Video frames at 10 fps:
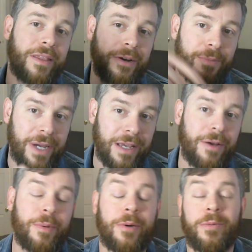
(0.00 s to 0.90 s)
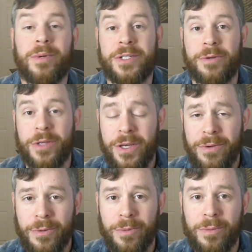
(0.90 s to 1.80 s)
they might go to
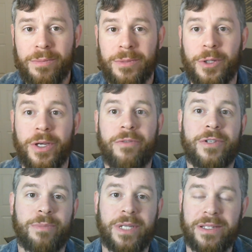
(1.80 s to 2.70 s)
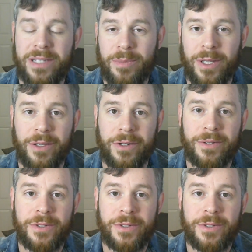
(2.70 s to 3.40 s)
you looking for something similar.